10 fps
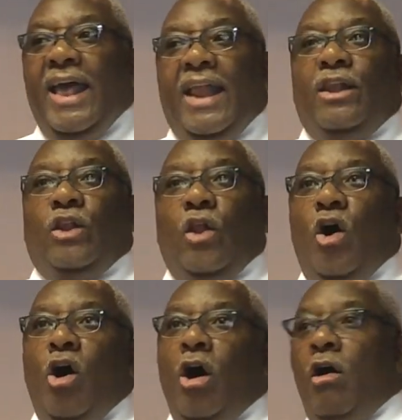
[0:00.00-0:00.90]
had
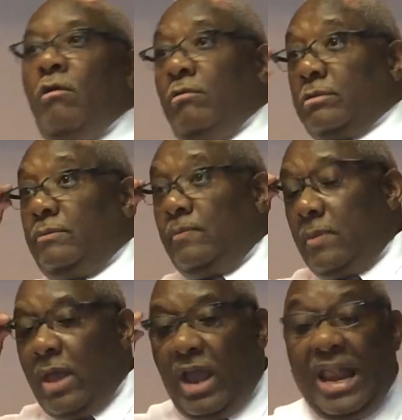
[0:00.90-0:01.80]
long,
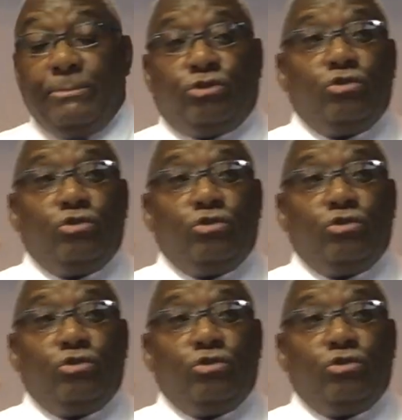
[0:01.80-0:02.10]
and I'm